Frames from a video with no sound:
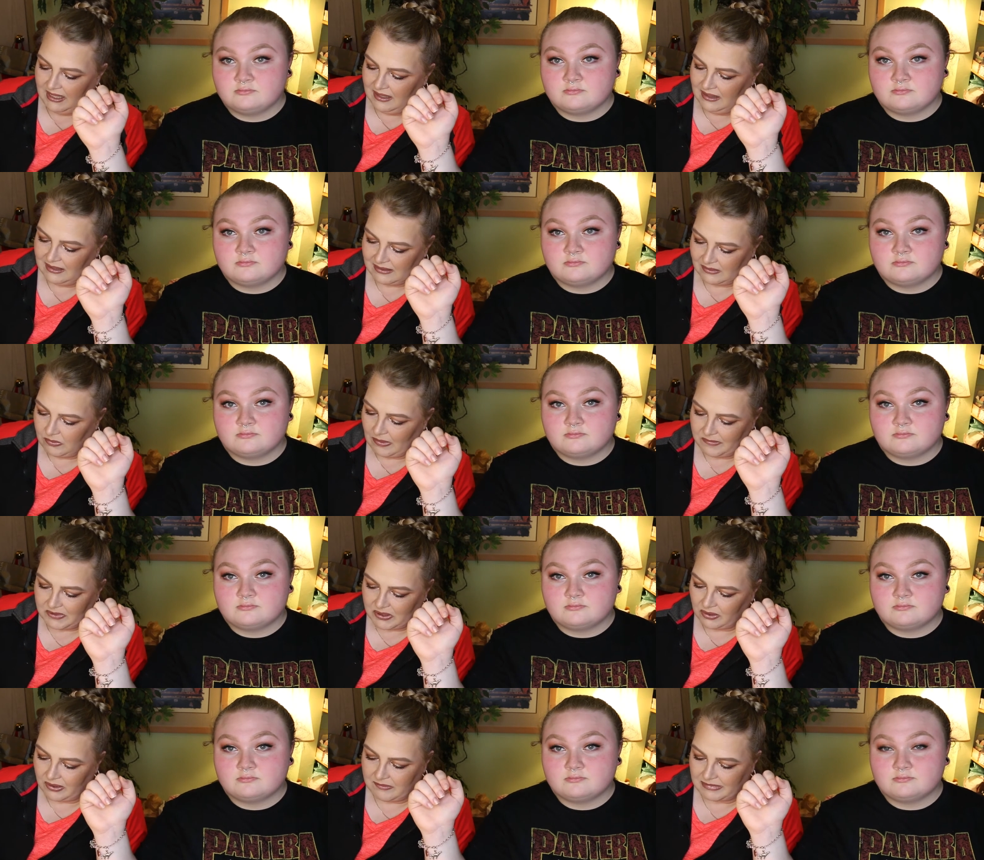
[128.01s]
Speaker 1: This whipped
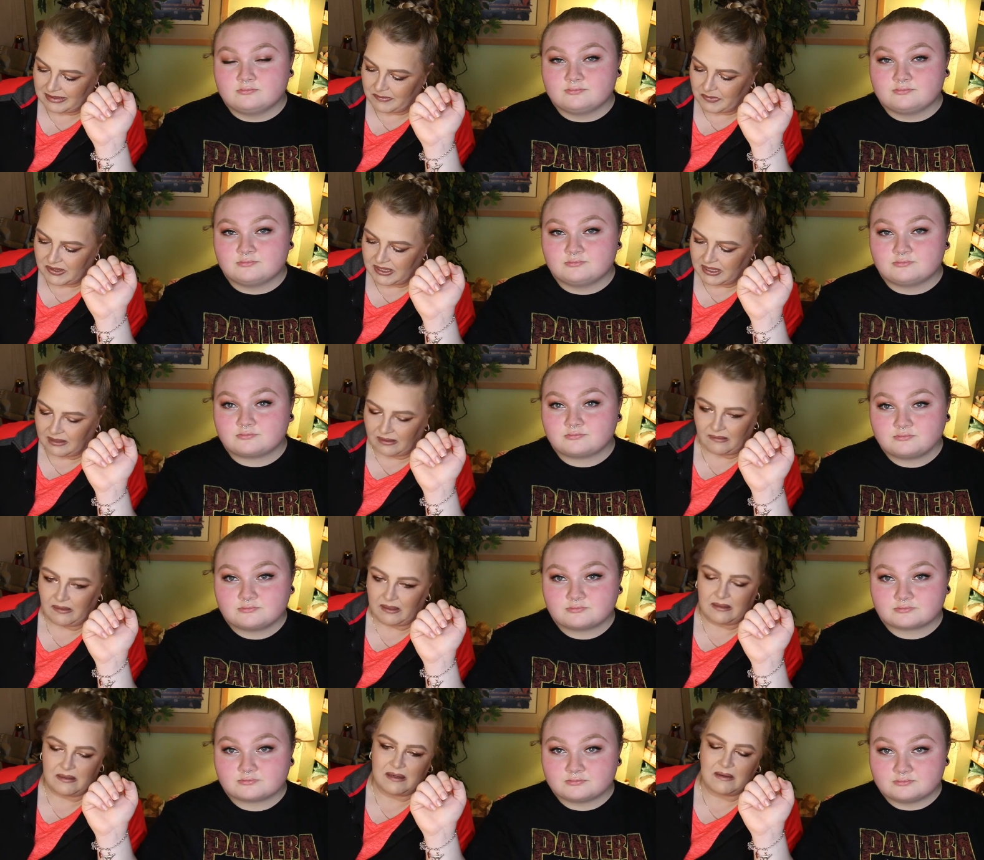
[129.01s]
cream is particularly
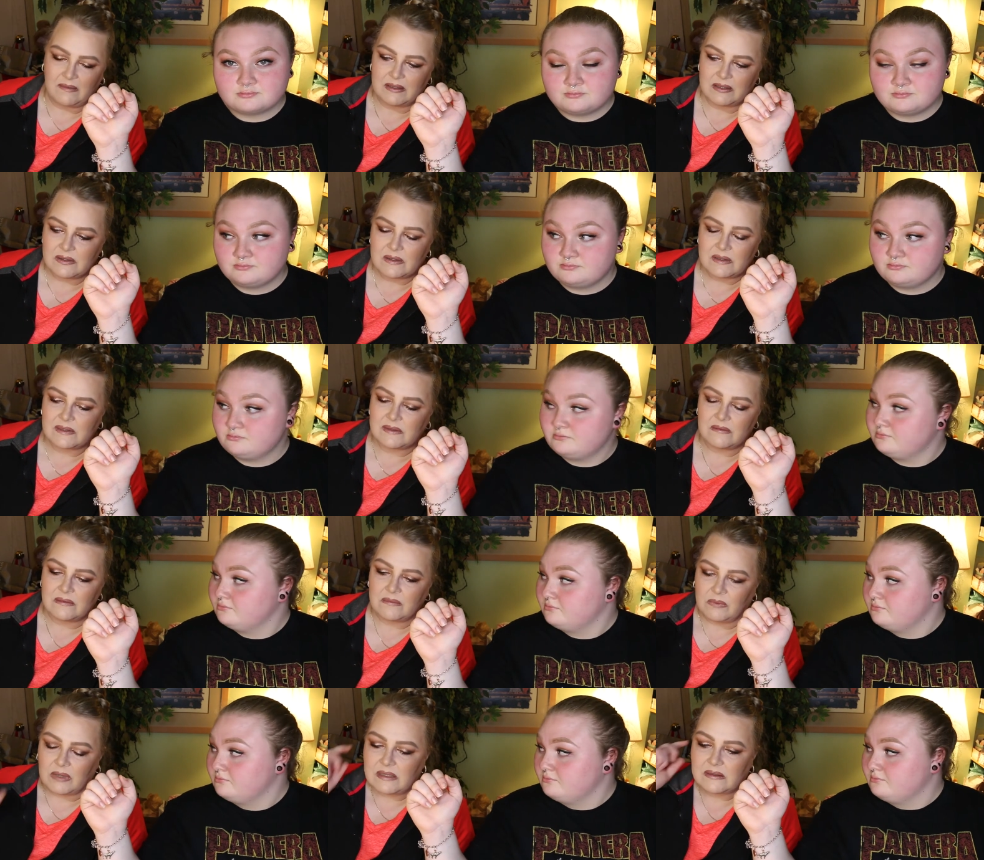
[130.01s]
good. No, it's just
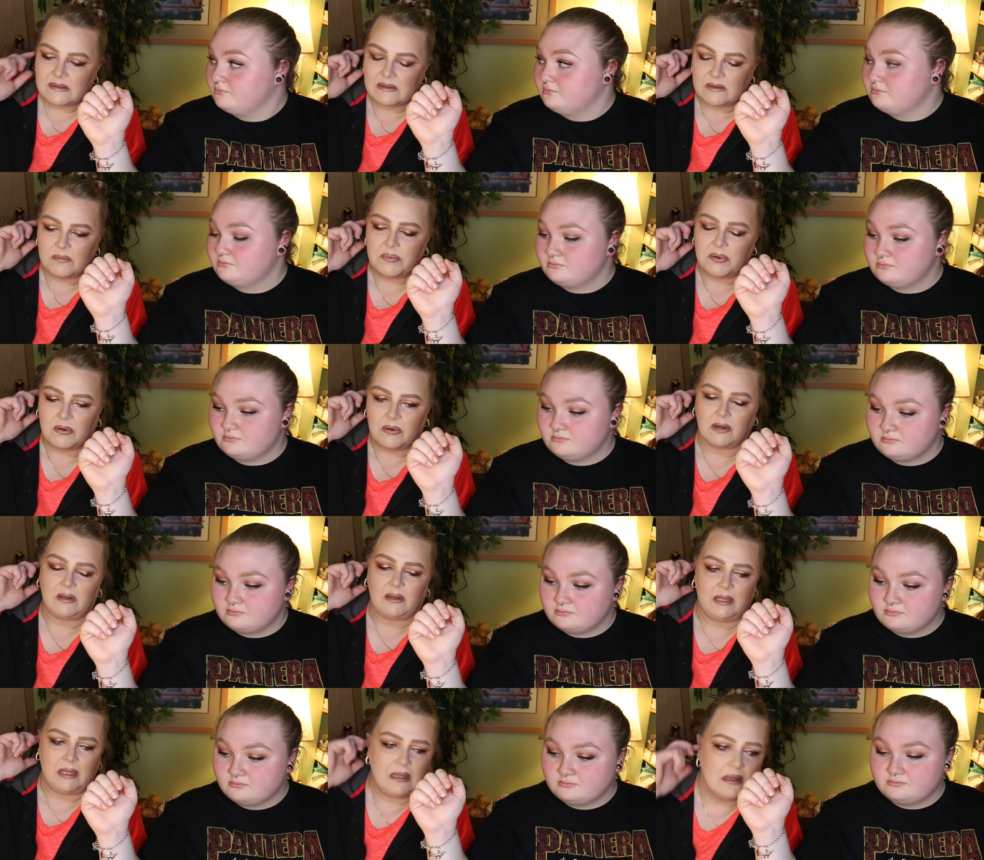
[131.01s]
written so
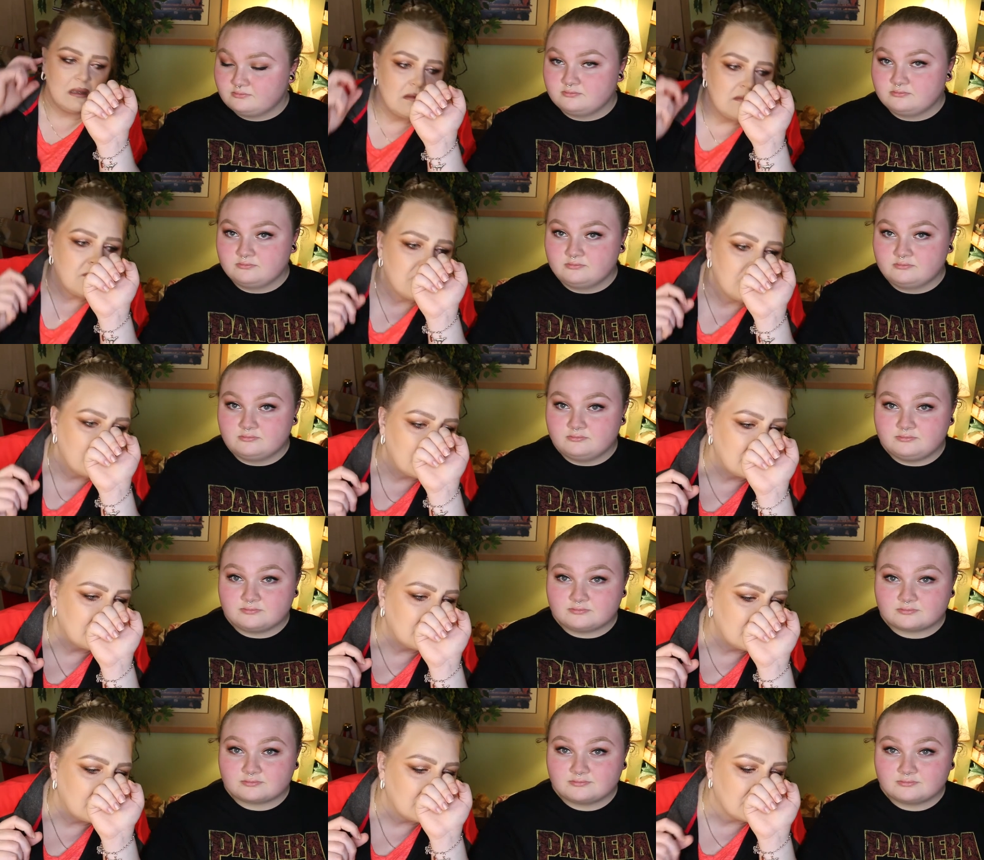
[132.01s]
poorly.
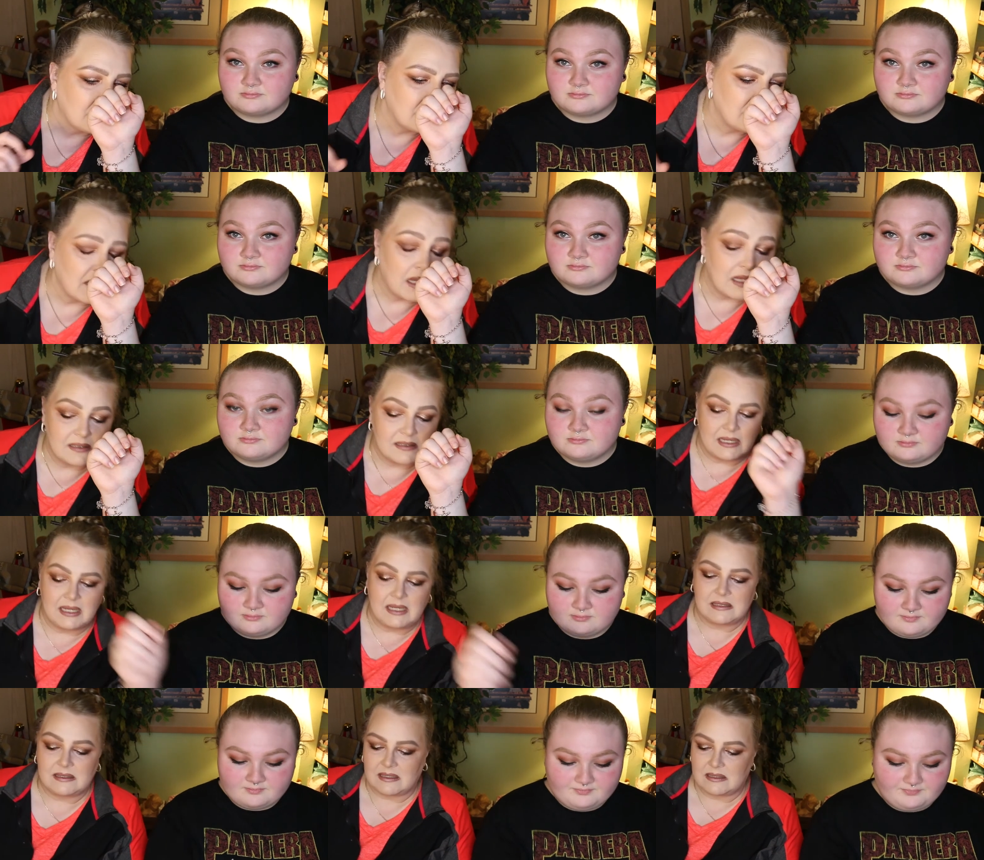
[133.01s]
That's nice.